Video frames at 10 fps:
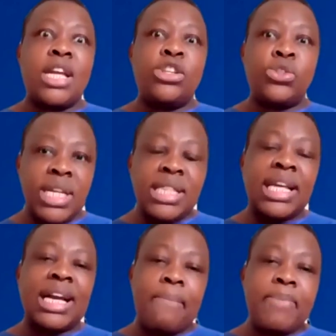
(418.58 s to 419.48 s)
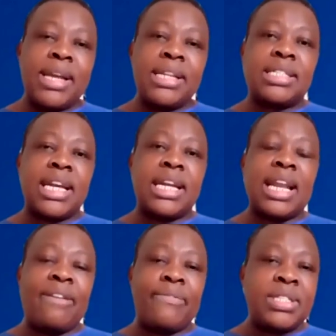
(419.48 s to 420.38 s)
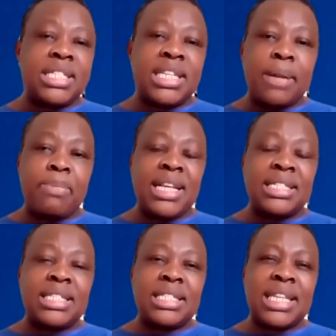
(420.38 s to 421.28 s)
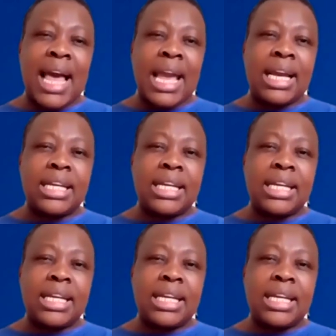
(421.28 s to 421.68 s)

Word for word: During the campaign trail, I visited places like